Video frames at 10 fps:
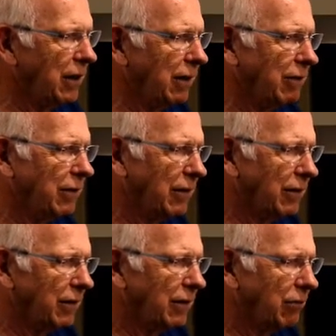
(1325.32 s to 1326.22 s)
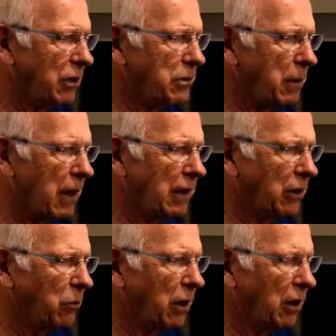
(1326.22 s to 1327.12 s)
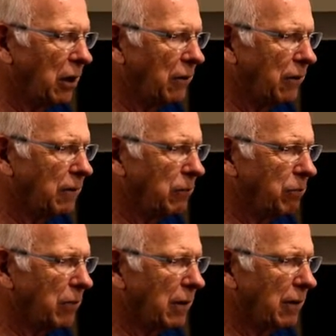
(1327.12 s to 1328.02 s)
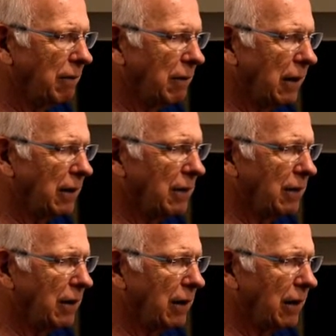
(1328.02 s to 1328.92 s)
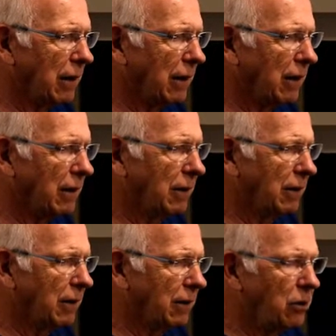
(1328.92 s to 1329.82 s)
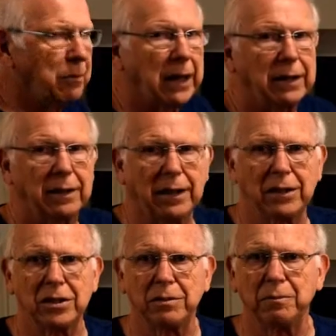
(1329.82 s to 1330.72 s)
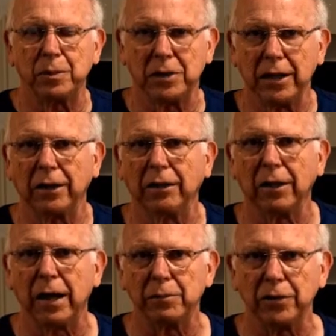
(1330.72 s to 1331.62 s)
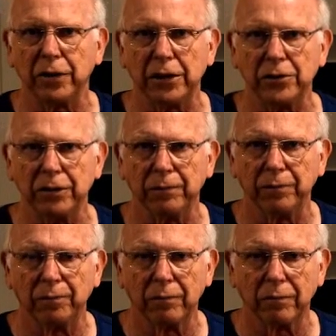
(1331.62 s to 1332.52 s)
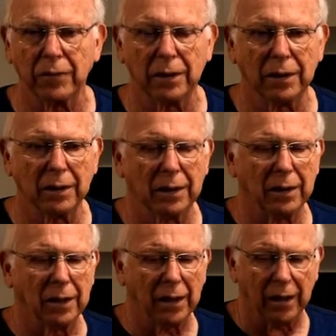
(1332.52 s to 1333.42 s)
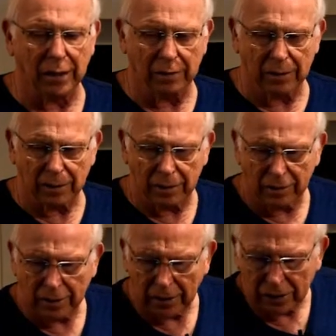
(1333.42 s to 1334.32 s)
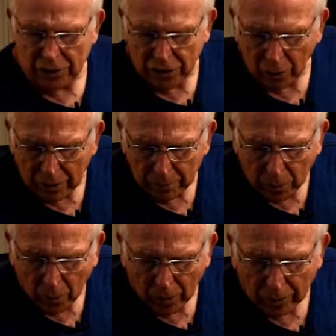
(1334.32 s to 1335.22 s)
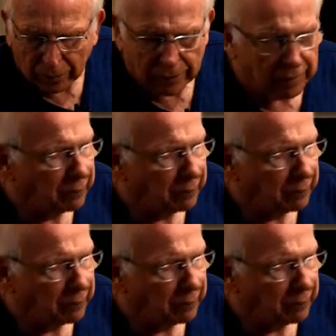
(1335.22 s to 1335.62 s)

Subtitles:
and responding to one another, then you make this particular observation. And it's so important